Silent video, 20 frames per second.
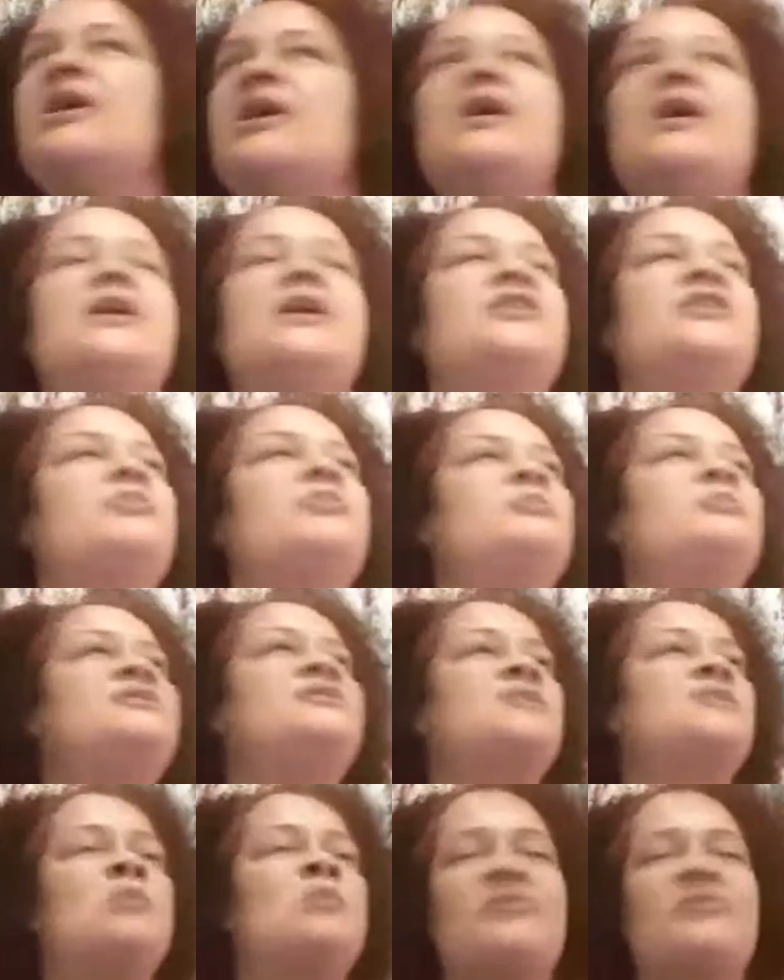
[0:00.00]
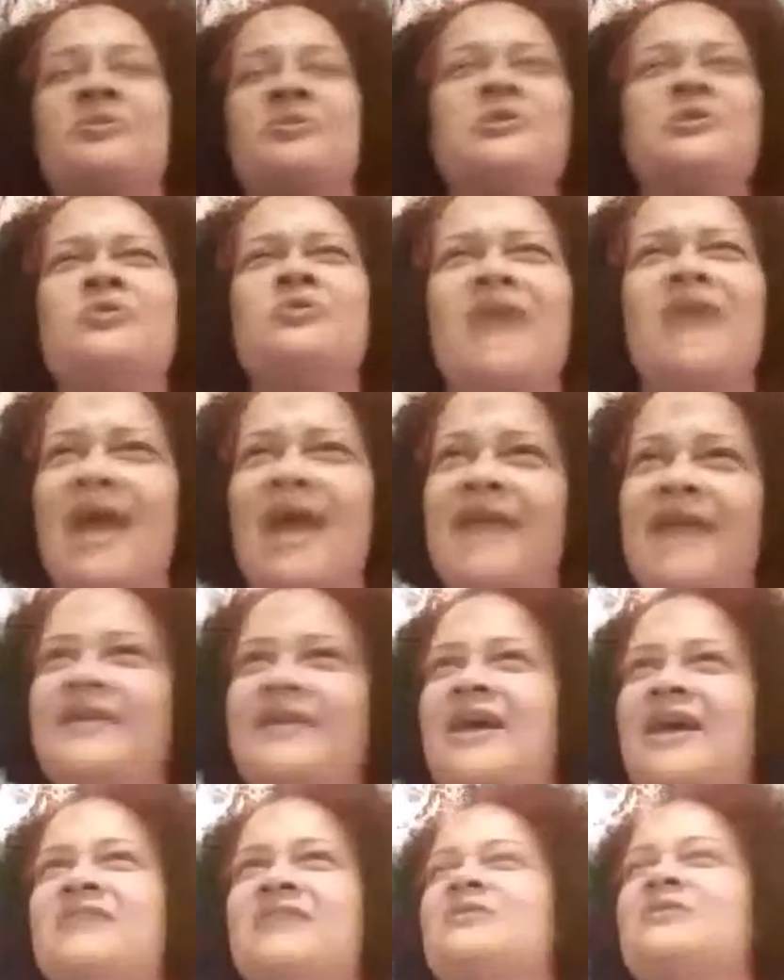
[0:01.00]
it could be someone from the UK that
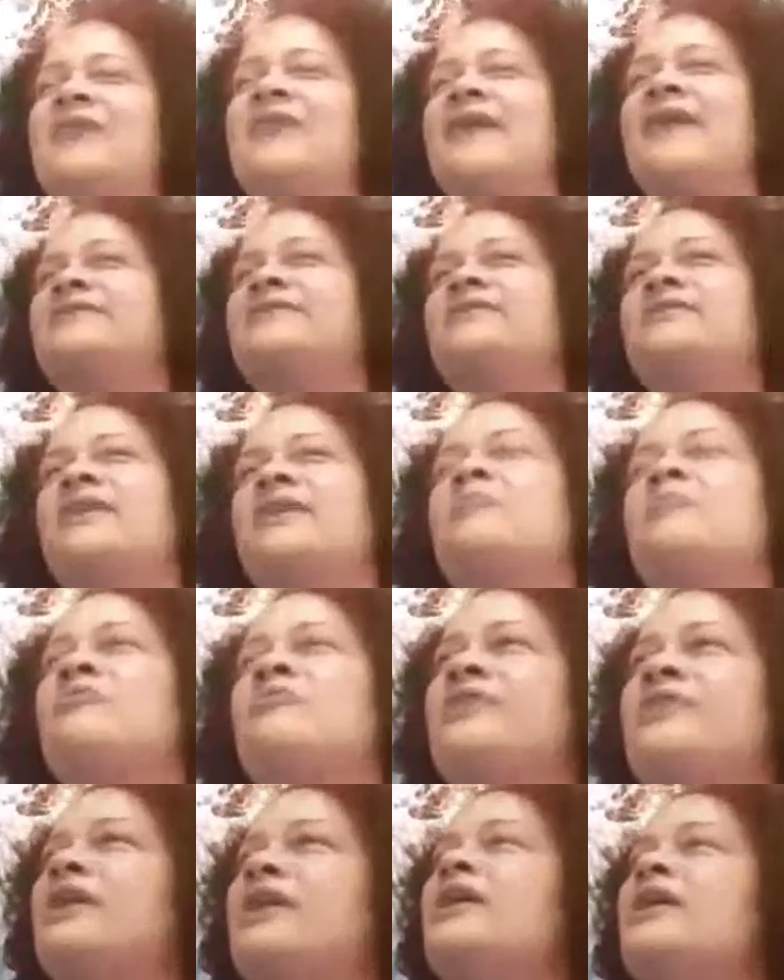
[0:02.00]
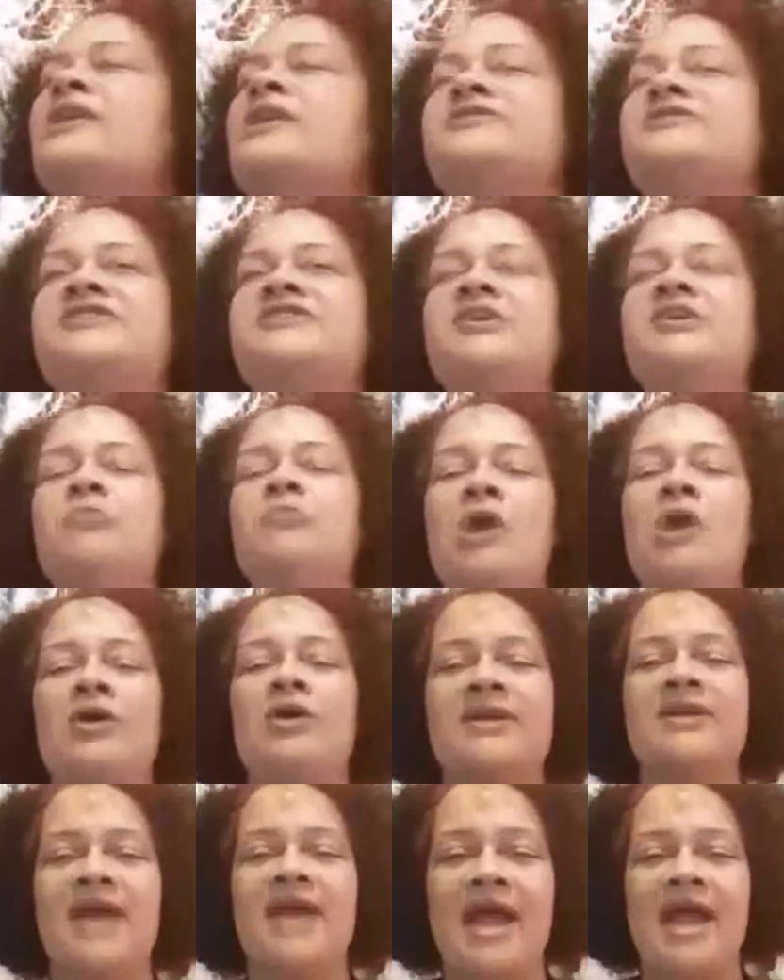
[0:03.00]
has an accent like Maria. She will
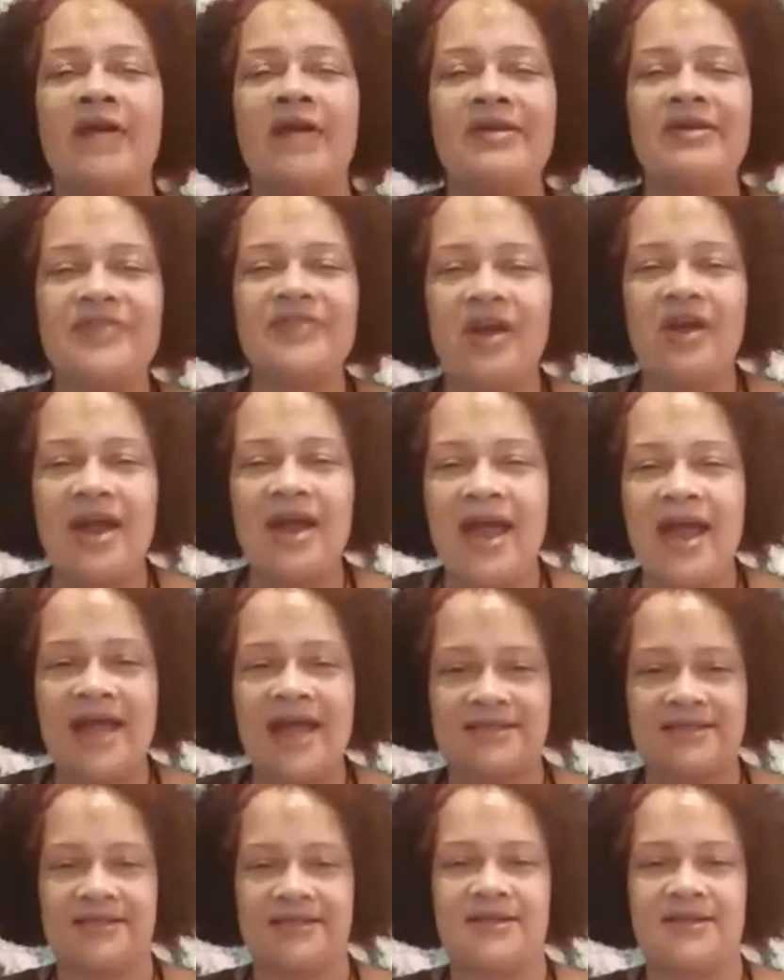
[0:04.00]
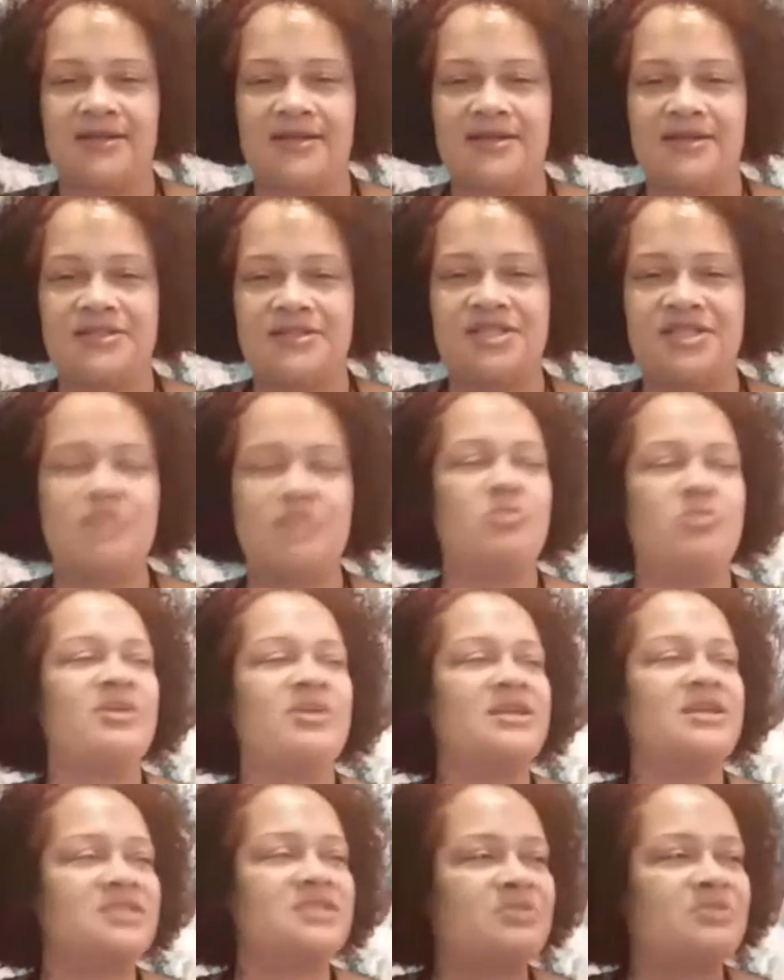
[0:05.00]
inherit their accent. She will
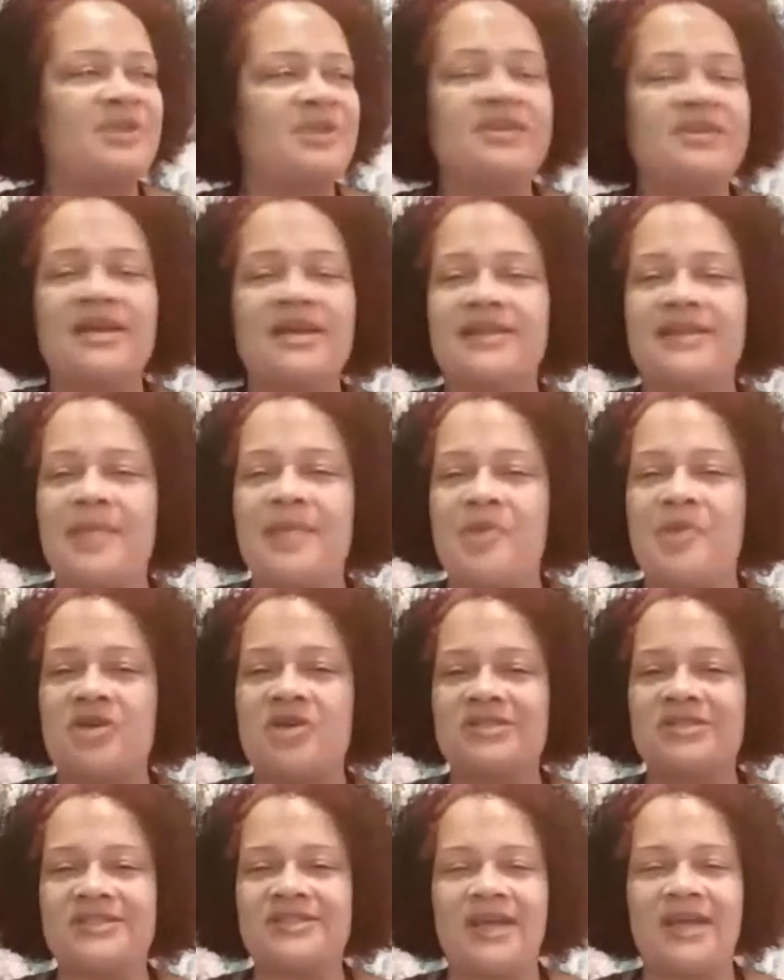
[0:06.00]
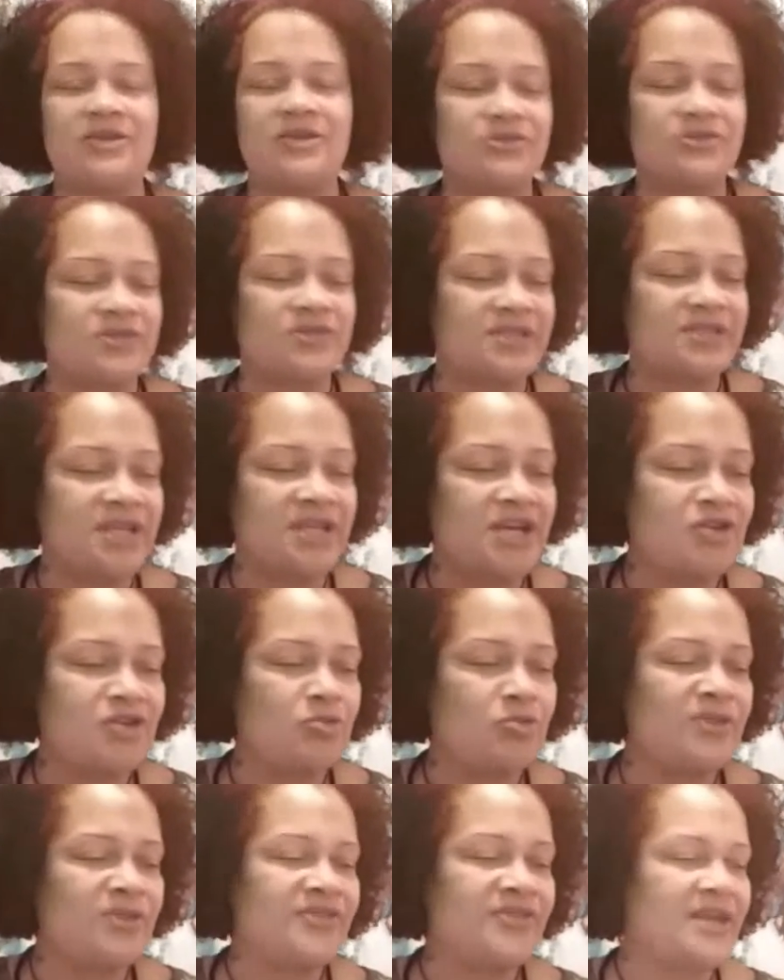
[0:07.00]
begin to speak like that person down to the T. You
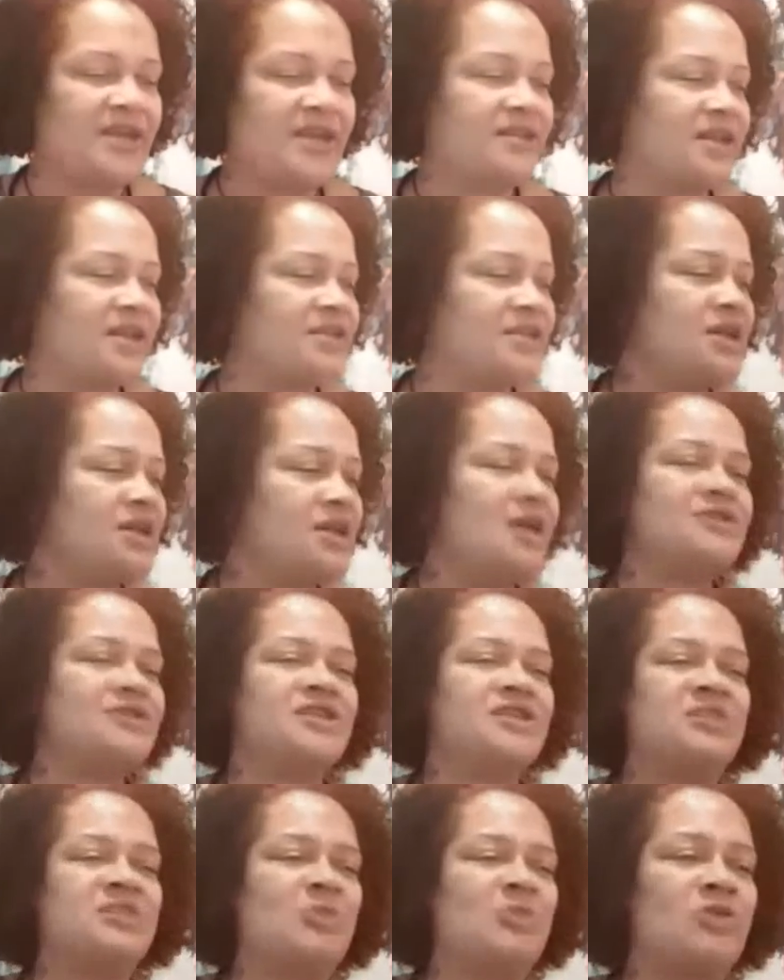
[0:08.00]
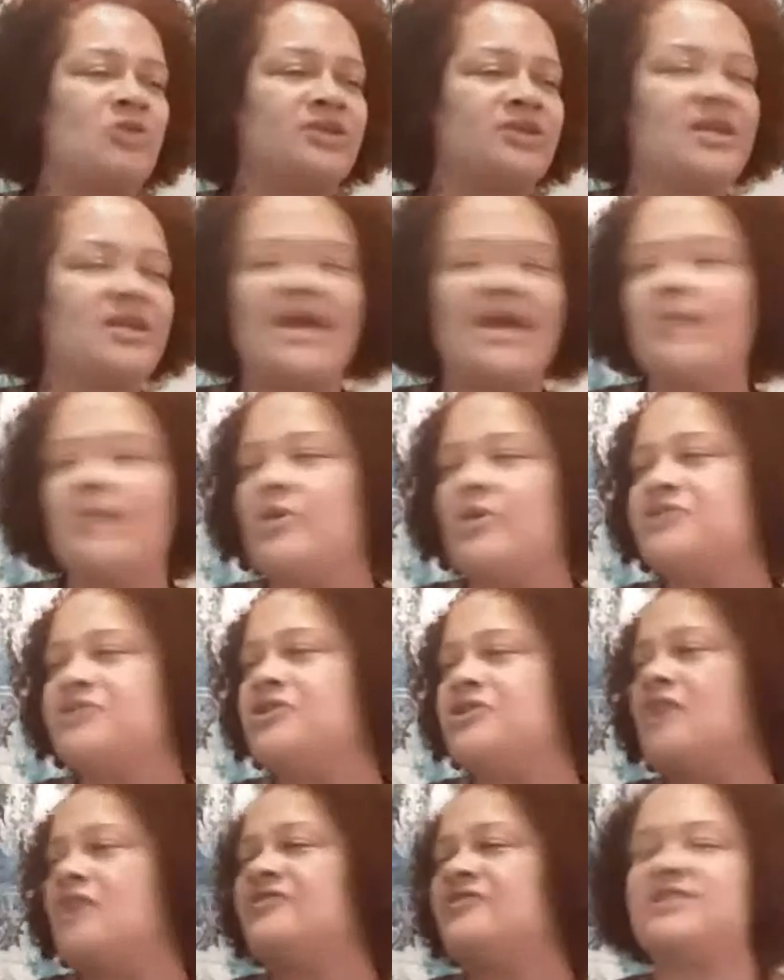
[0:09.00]
would think that she spoke the language, you
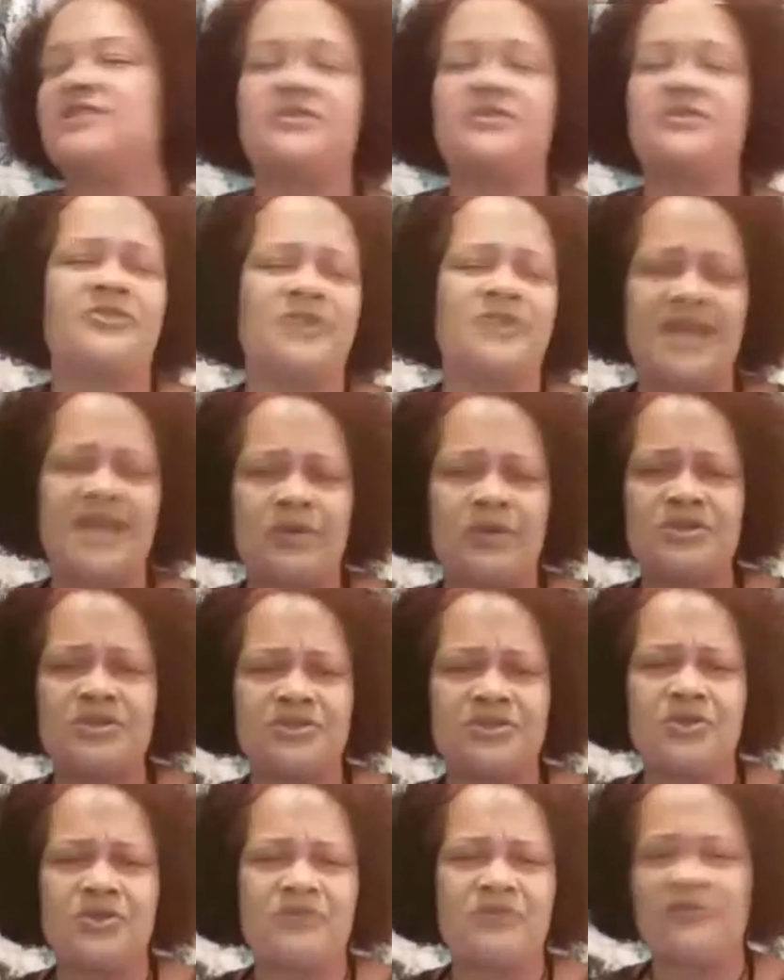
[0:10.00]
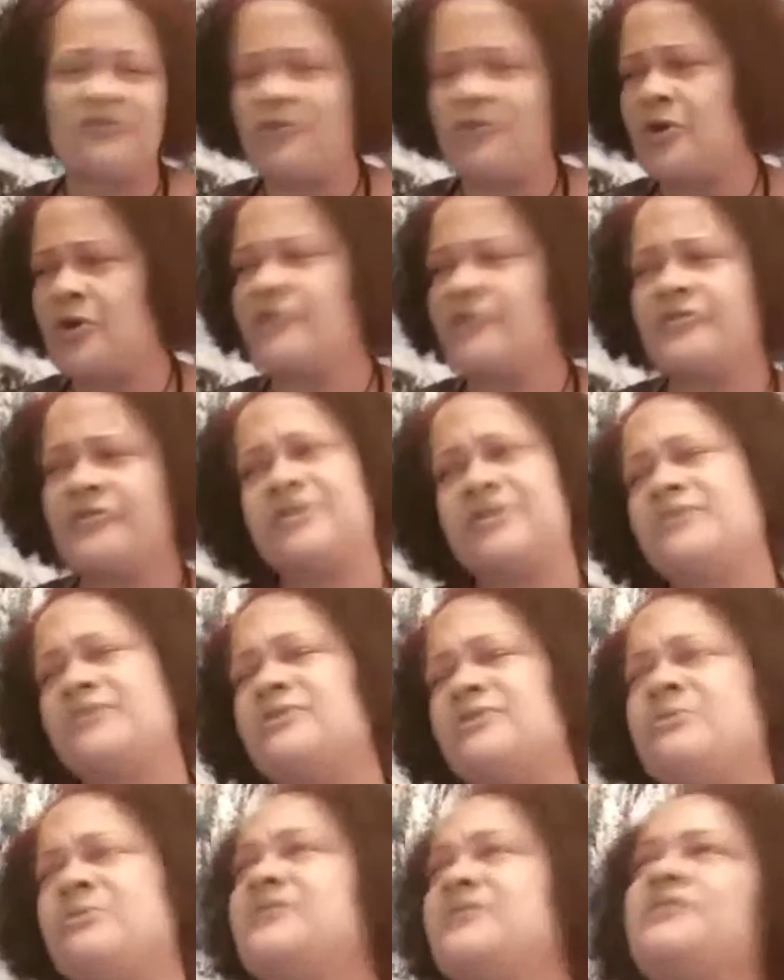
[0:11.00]
know, if it's a different language, you know, if a foreigner who
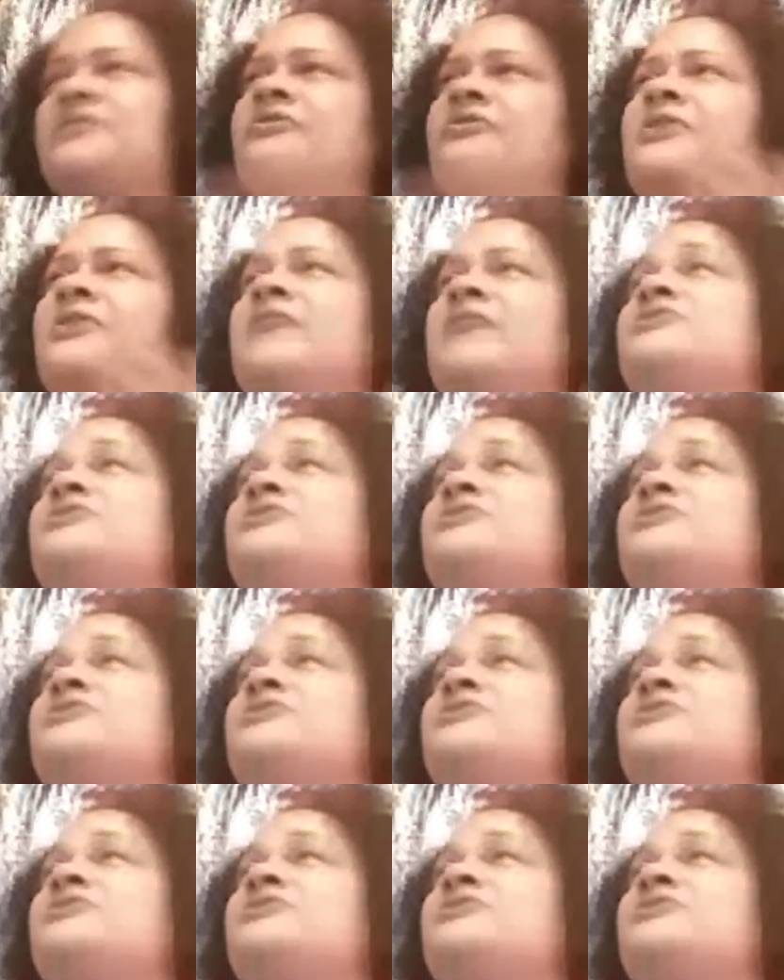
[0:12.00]
speaks a different language, you